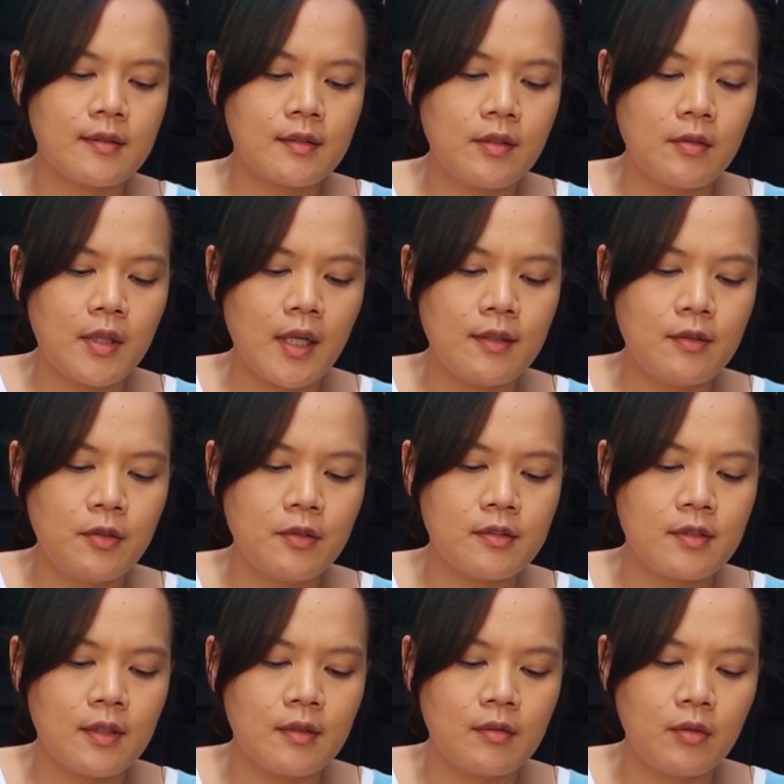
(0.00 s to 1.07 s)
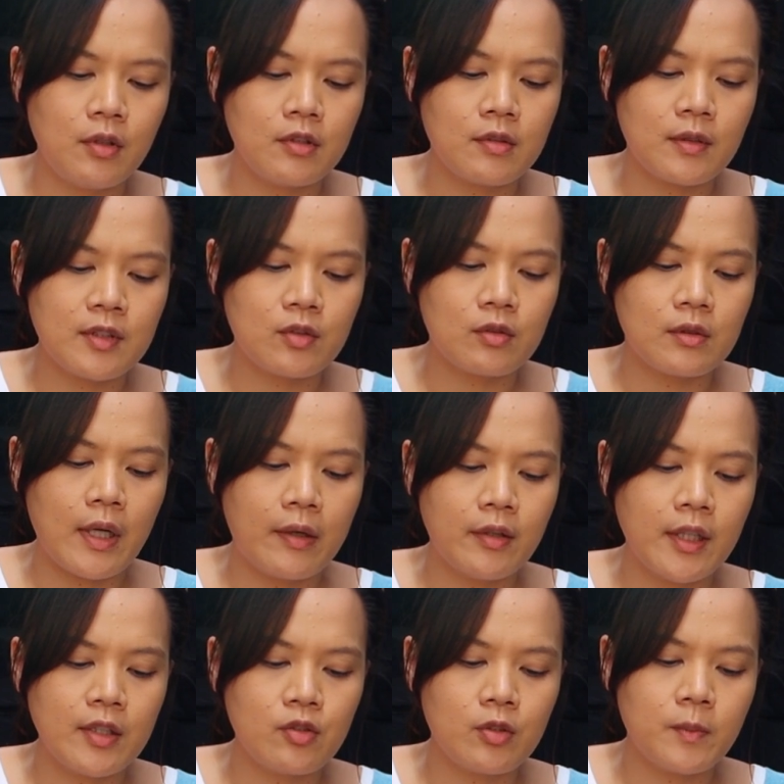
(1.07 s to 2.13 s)
You can use this
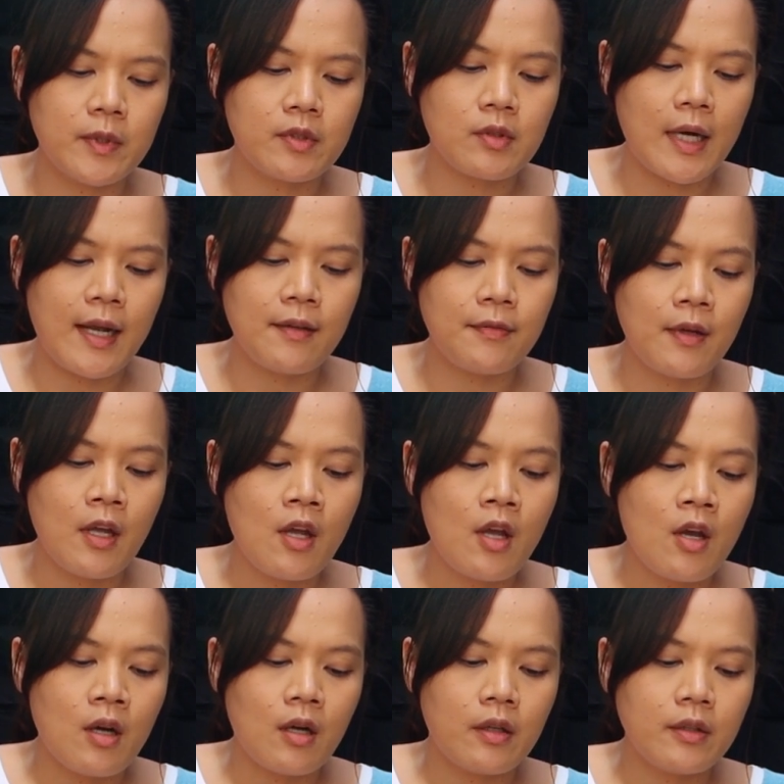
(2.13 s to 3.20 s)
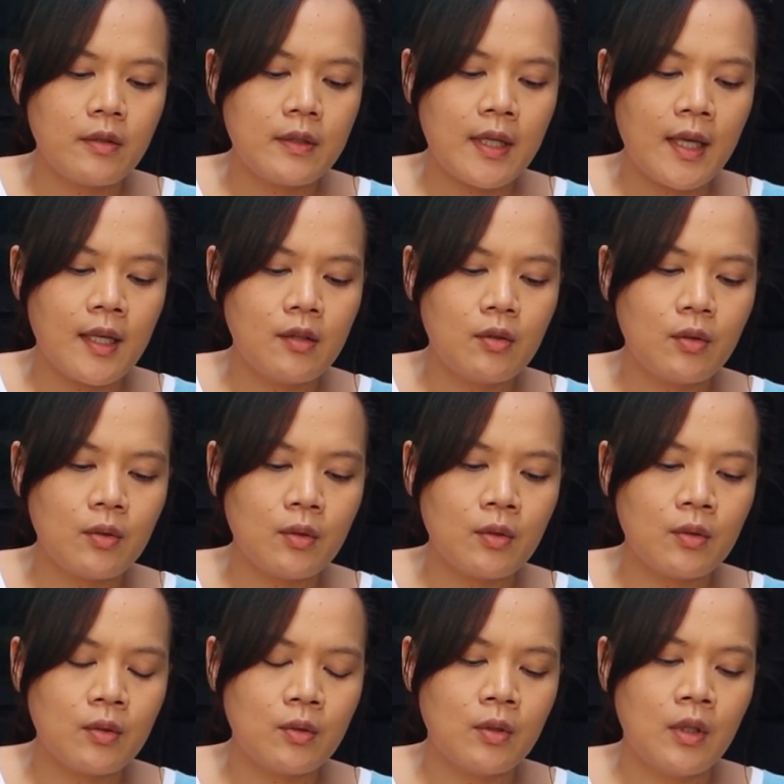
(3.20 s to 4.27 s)
diluted super dry, or you can
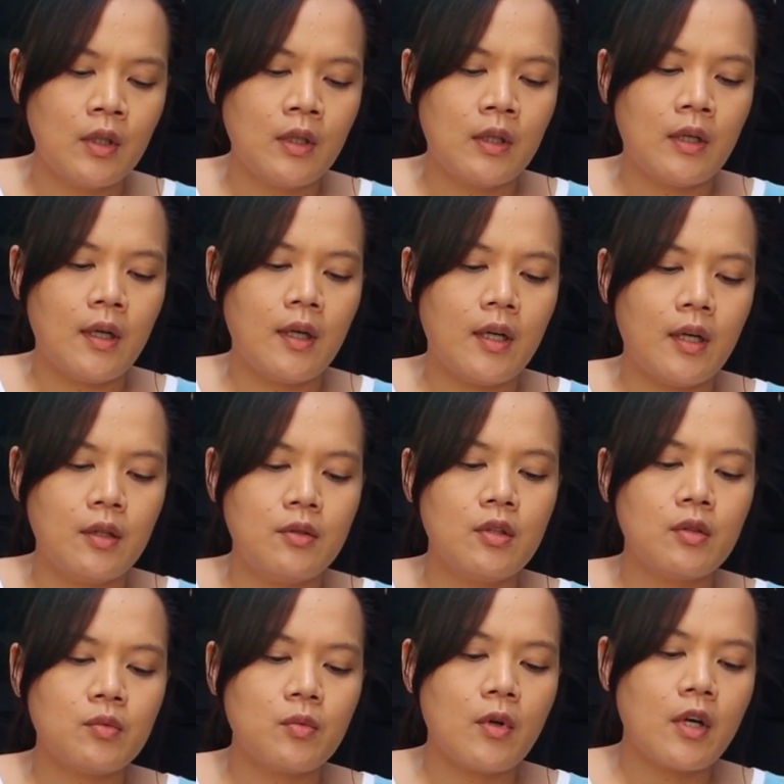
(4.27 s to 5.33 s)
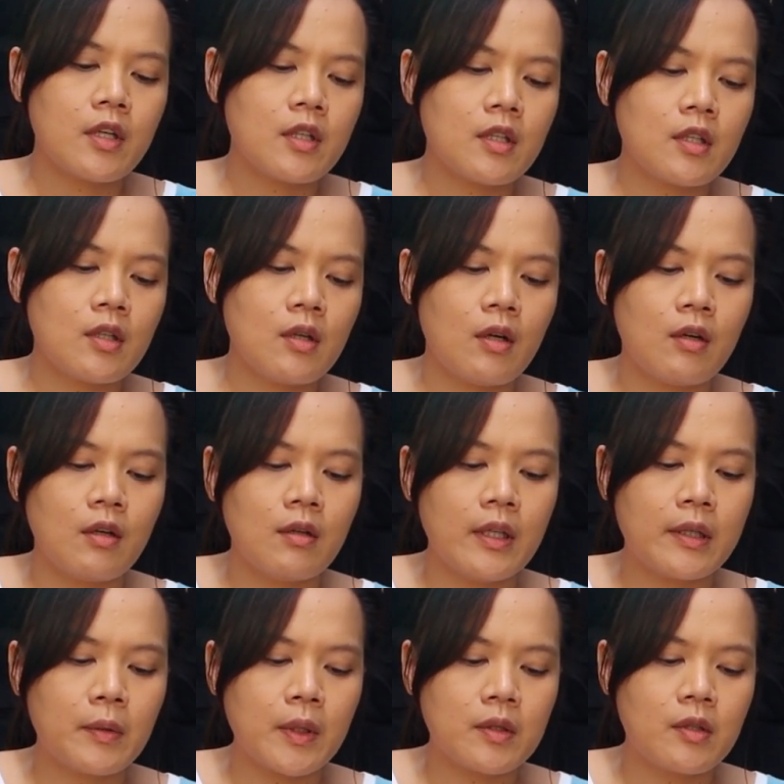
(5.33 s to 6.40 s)
do node water or
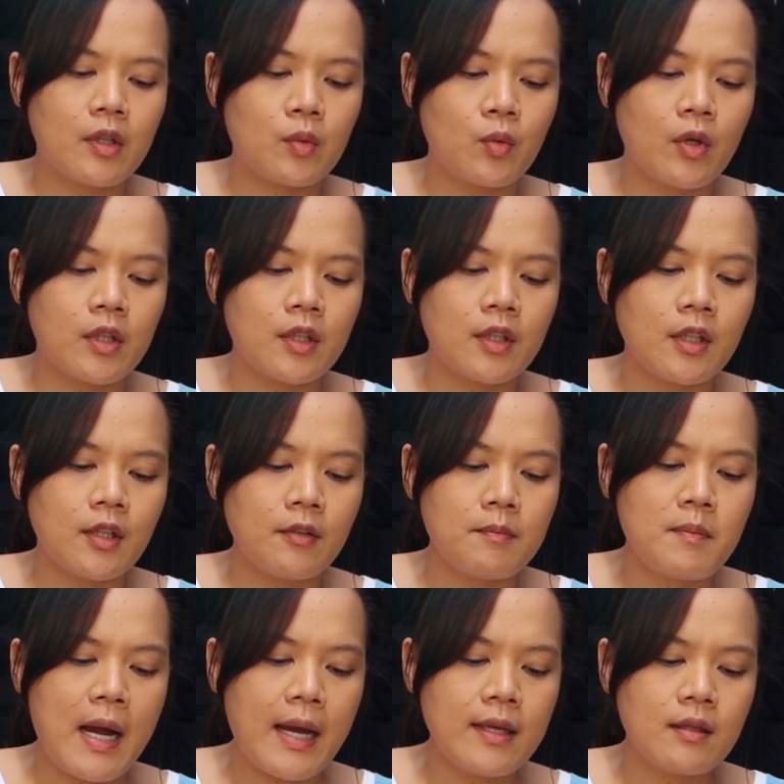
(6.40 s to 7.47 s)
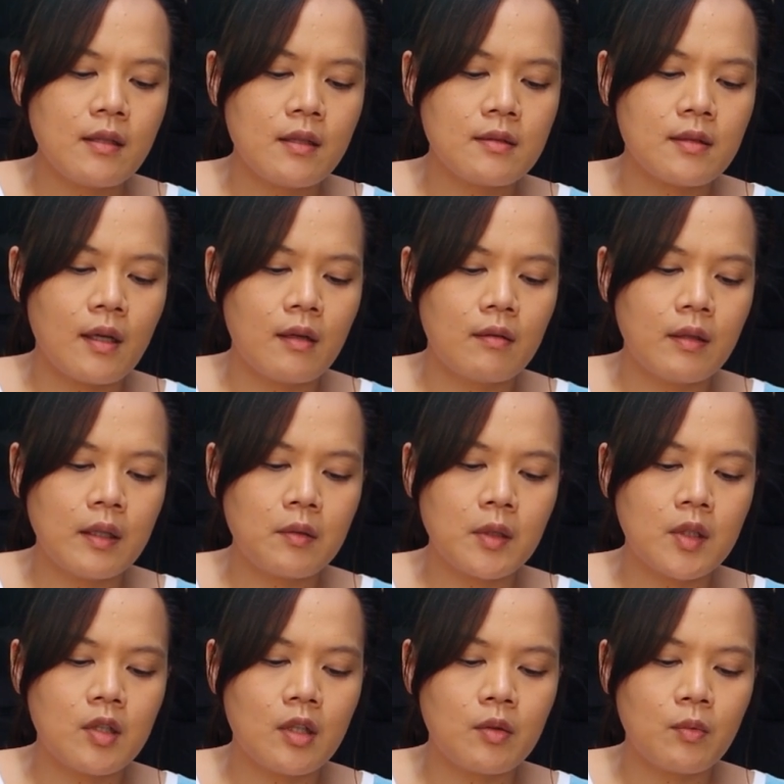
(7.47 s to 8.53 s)
liquid dirt water. Mine is a
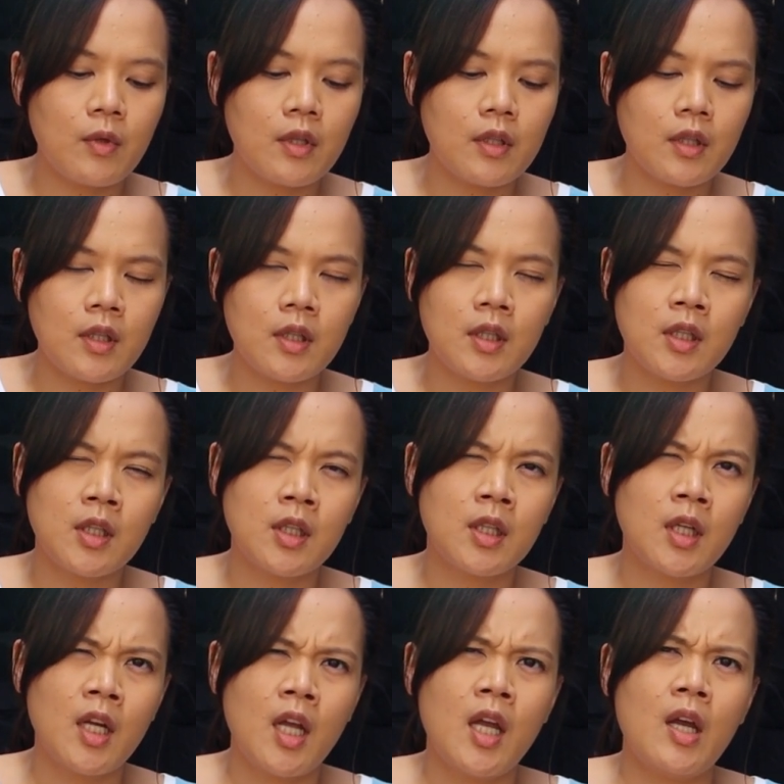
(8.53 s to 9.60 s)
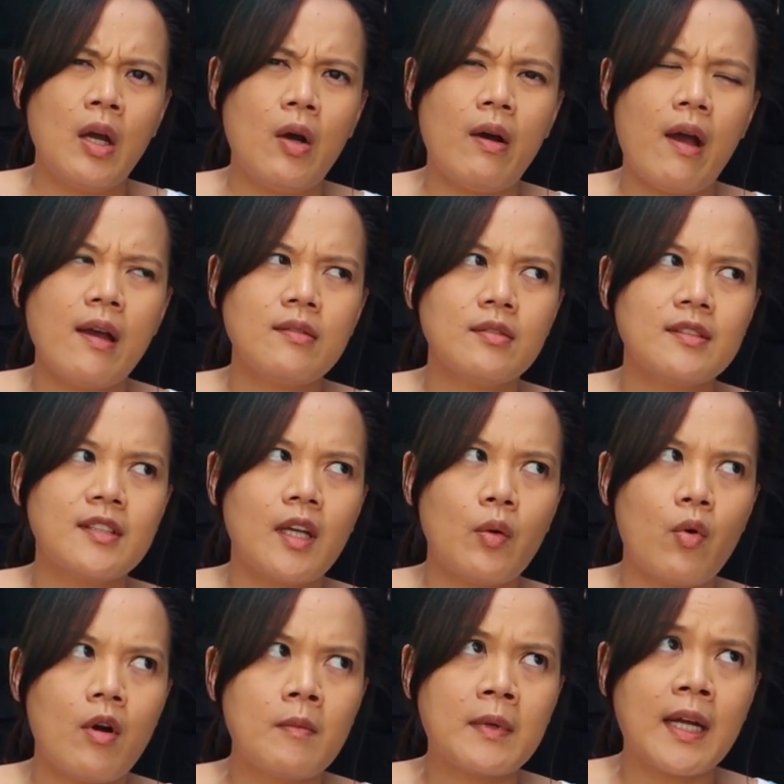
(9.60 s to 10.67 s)
liquid dirt water, or I should say
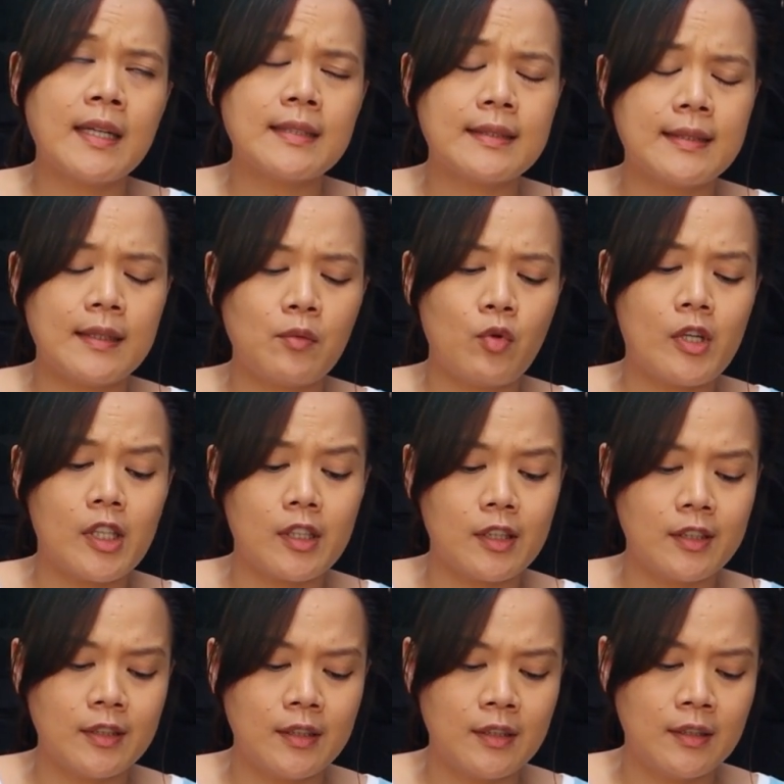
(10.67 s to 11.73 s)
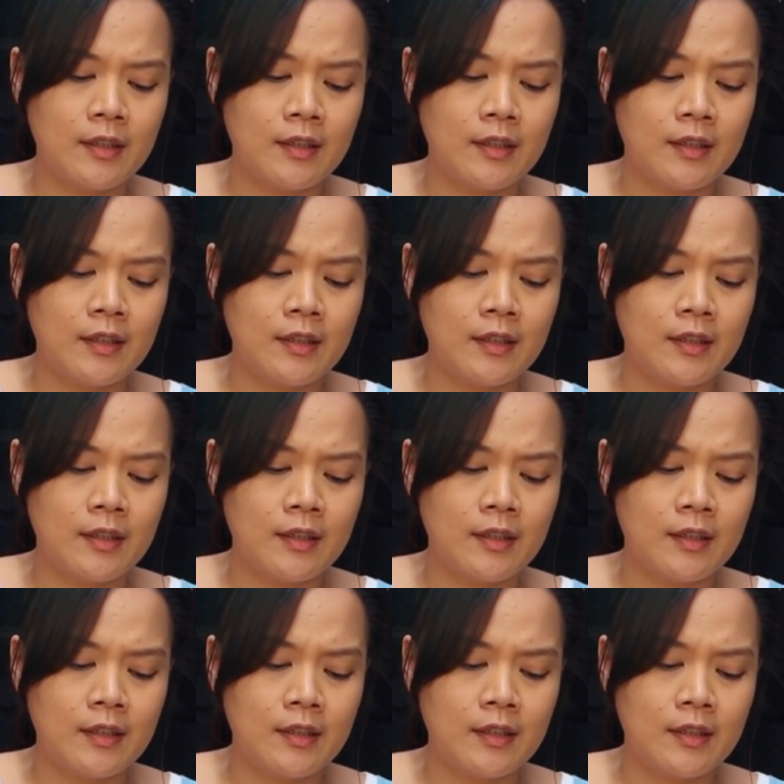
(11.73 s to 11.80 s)
warm casting water.